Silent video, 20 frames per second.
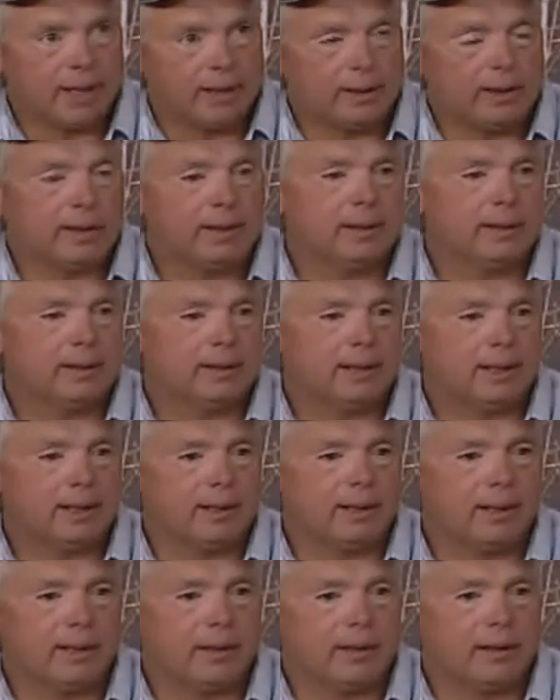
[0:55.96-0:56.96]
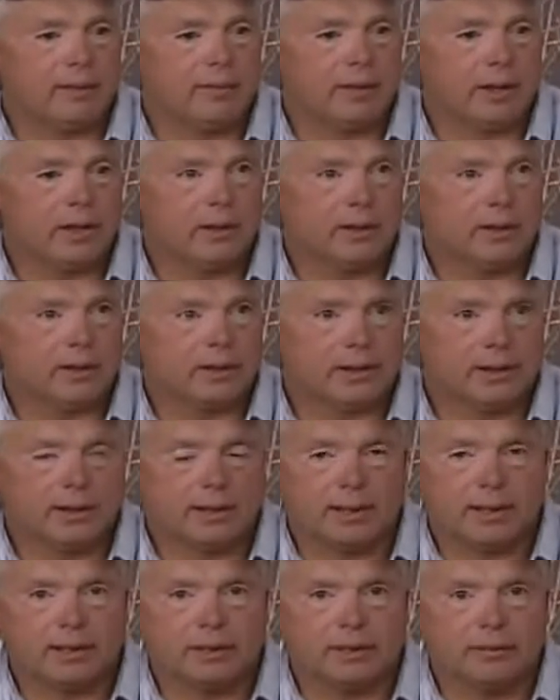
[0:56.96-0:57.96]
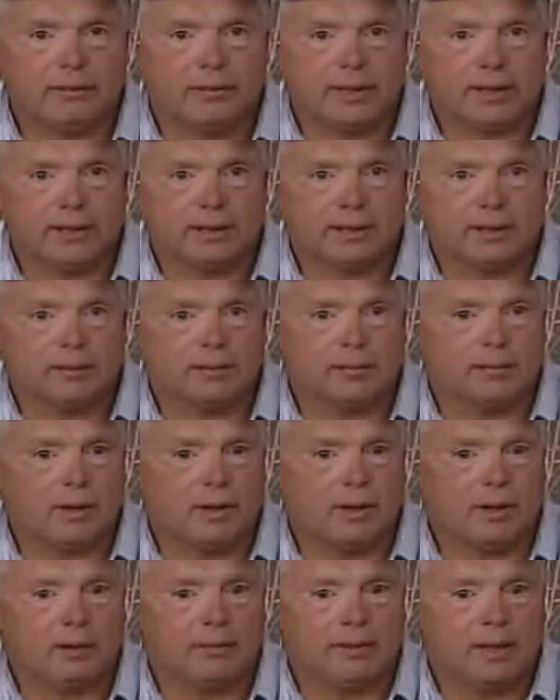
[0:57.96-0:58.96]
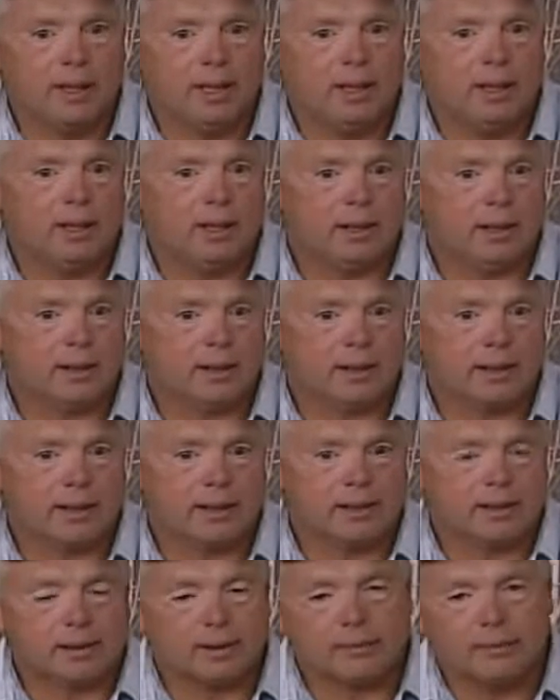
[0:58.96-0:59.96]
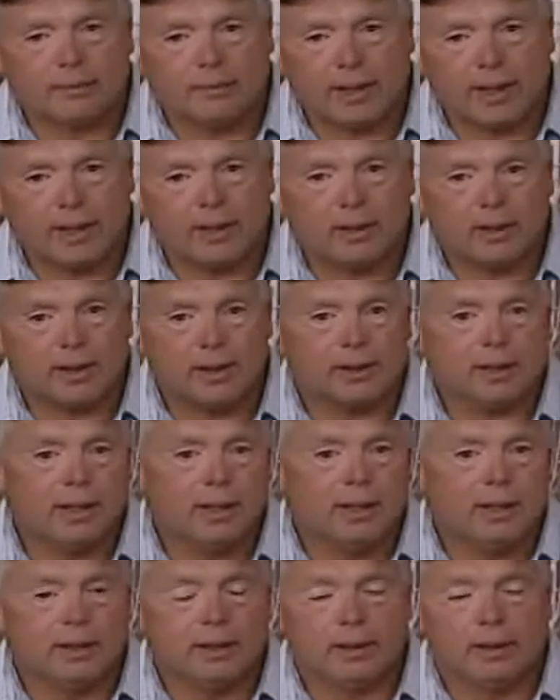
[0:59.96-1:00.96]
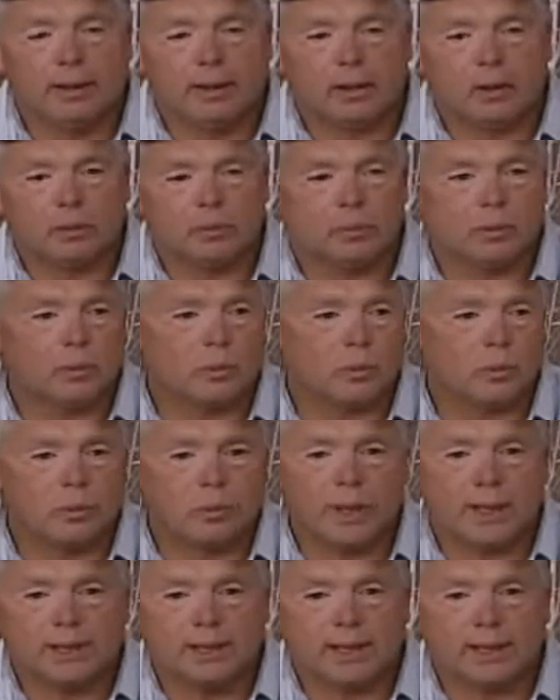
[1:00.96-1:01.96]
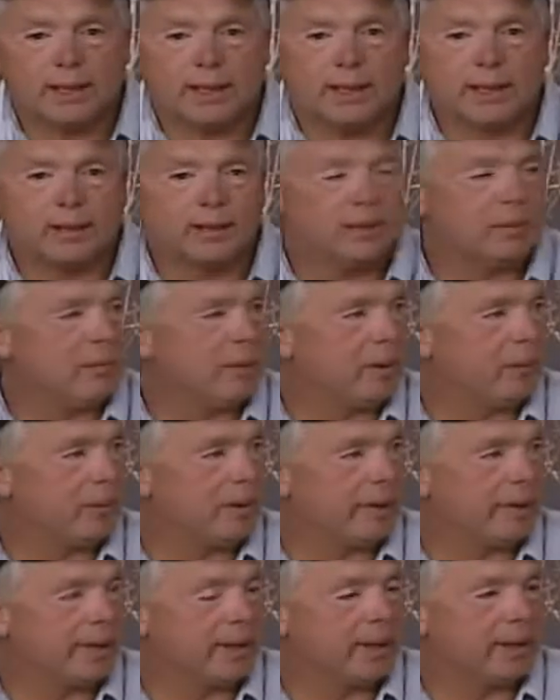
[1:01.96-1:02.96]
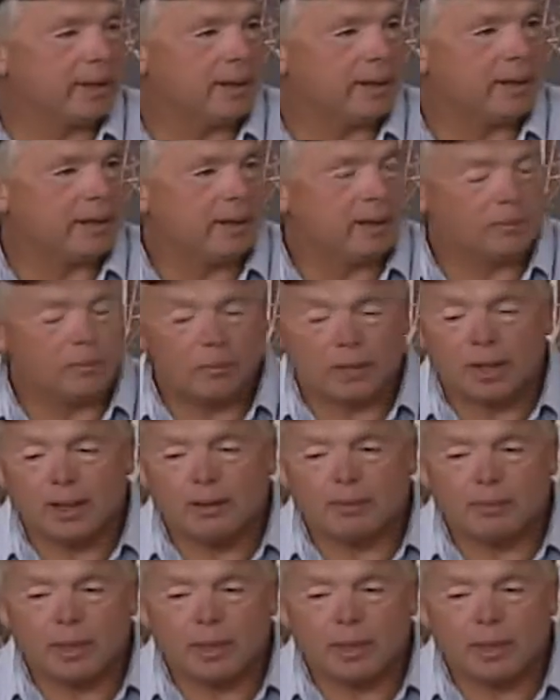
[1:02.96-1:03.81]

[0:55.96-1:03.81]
and get it taken care of. You know, there's a little extra fees involved. A lot of the stuff, radon, you know, we send that out to people that, in